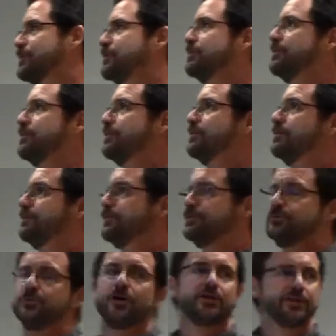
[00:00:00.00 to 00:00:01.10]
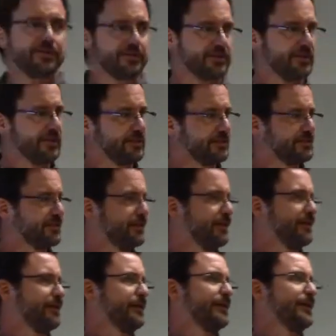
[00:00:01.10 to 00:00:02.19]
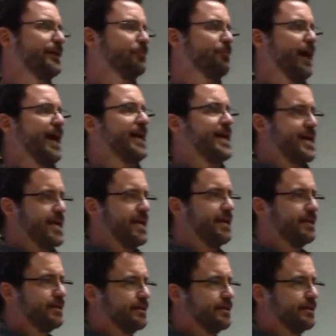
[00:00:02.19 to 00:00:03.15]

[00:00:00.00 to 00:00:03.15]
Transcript: is it to do all these things by hand?